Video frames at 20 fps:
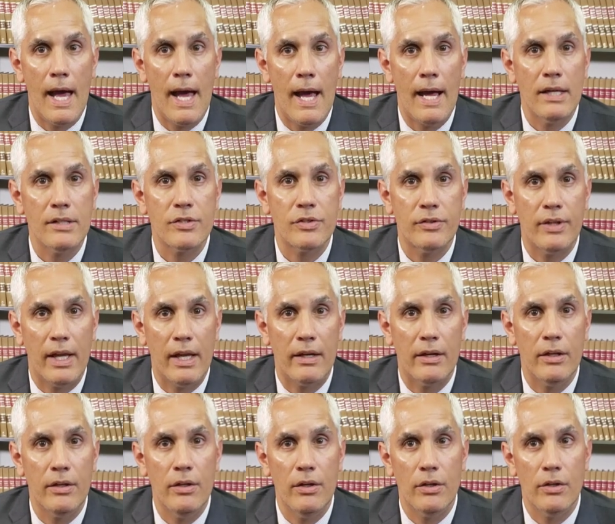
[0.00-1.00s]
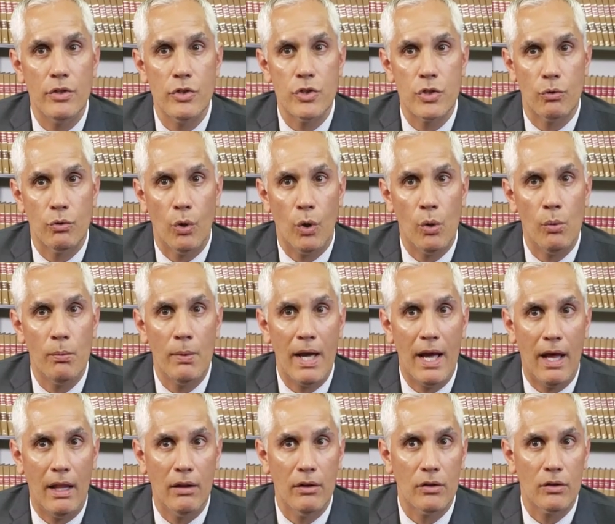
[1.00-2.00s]
As stated, Jerome
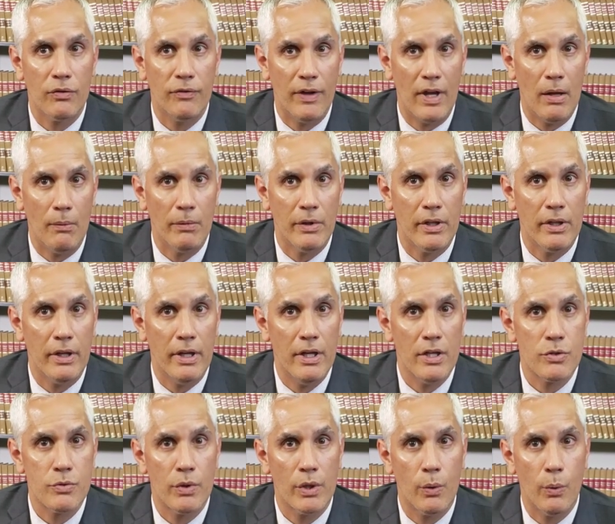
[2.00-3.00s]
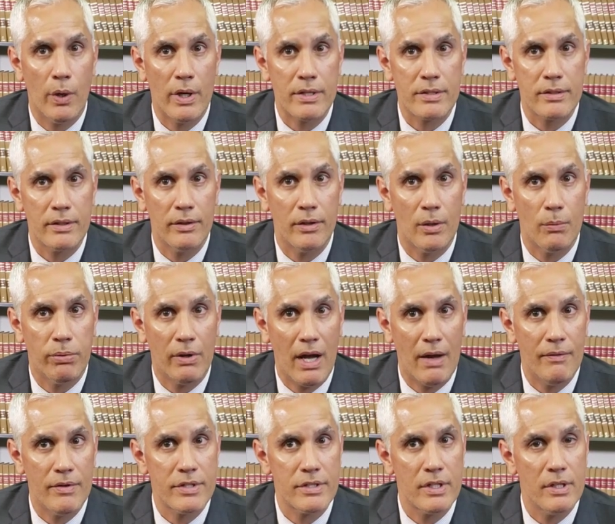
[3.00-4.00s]
Allen's family is requesting their
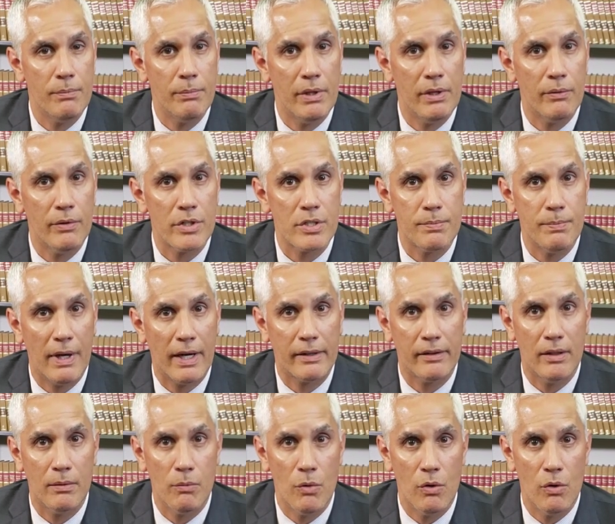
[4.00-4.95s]
privacy be respected